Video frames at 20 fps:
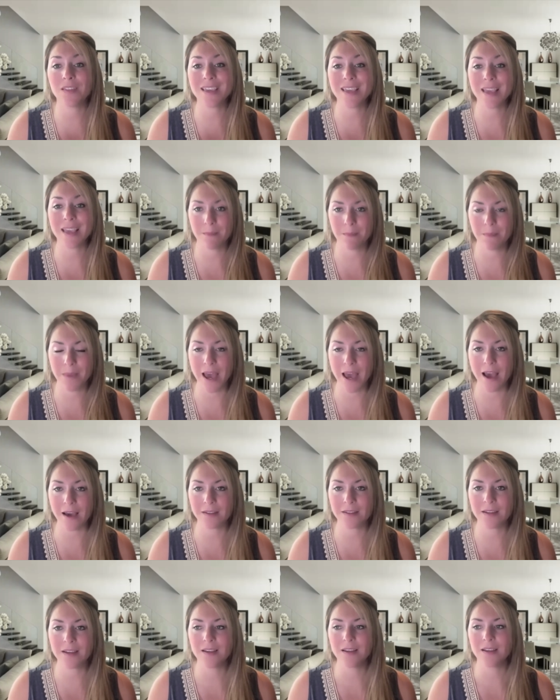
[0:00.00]
the
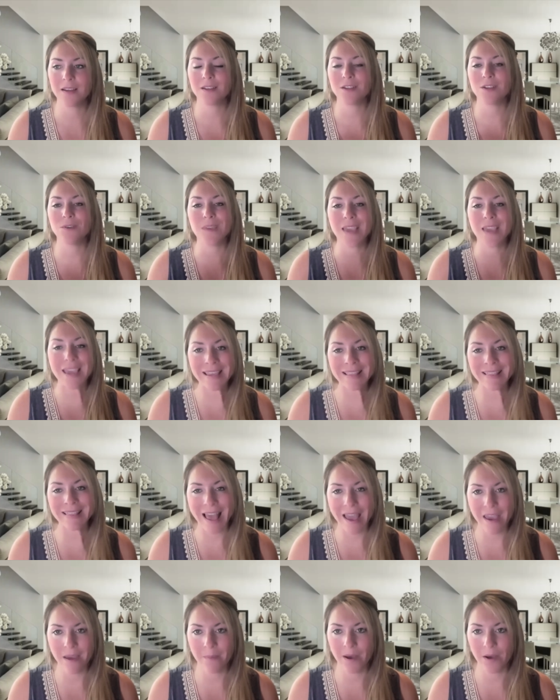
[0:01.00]
impact. And you can't
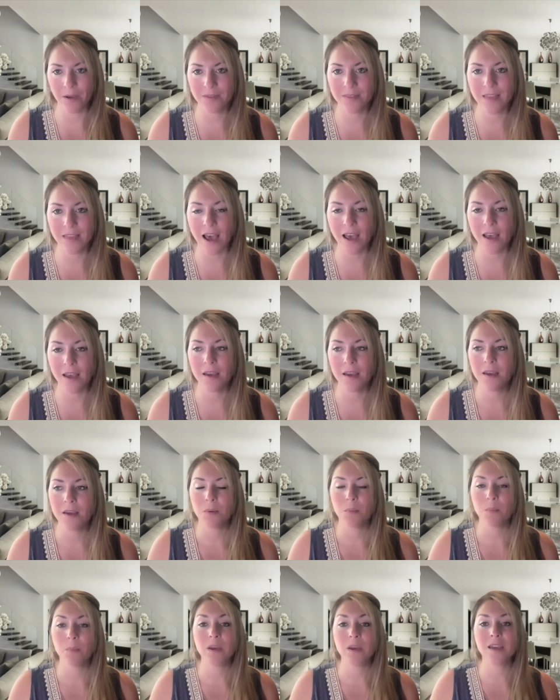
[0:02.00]
lie about that,
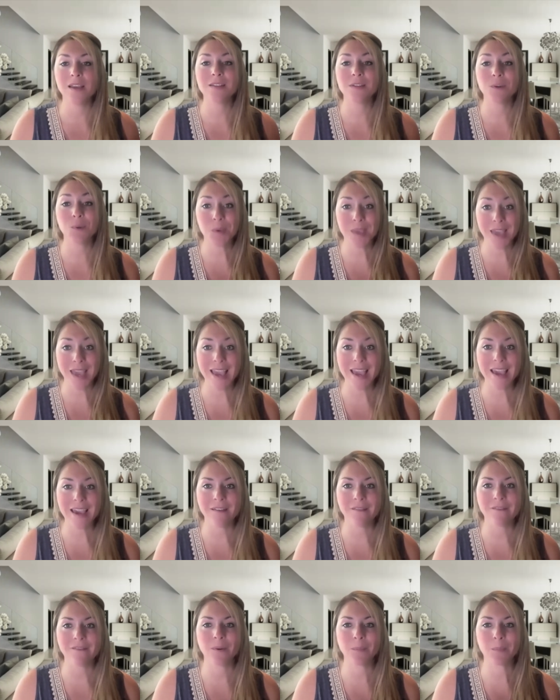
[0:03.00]
but it's
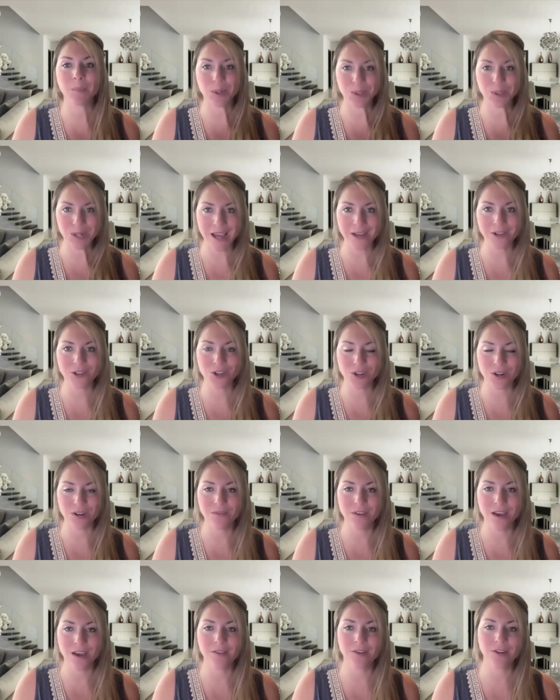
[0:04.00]
okay for protection
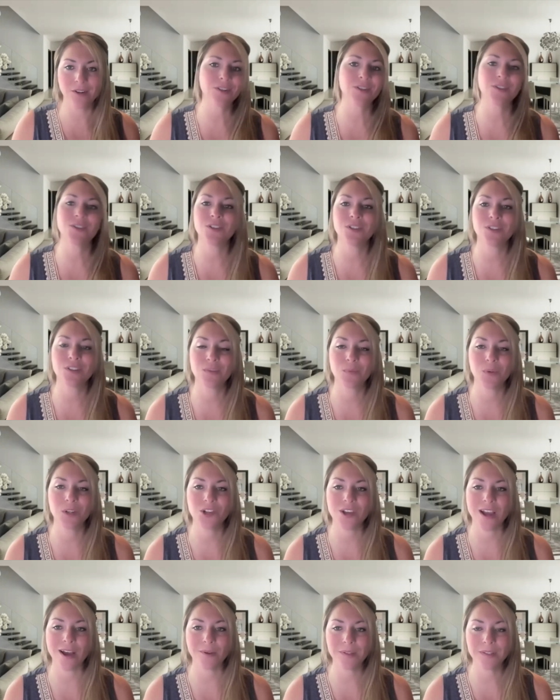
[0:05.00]
of others to
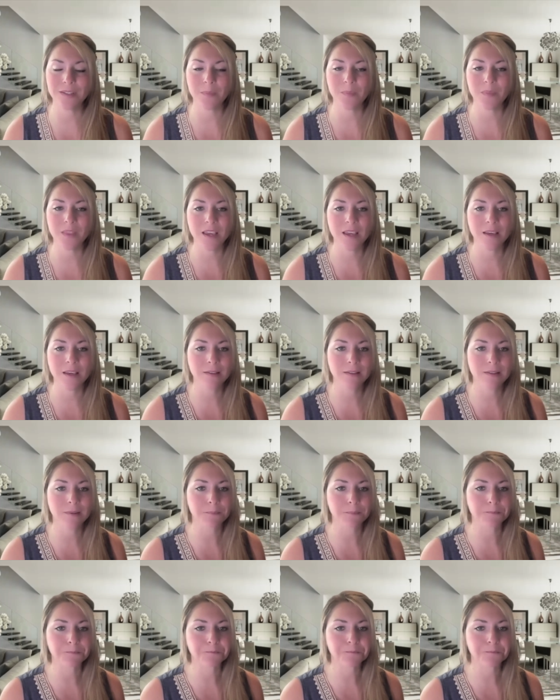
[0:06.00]
switch out some things.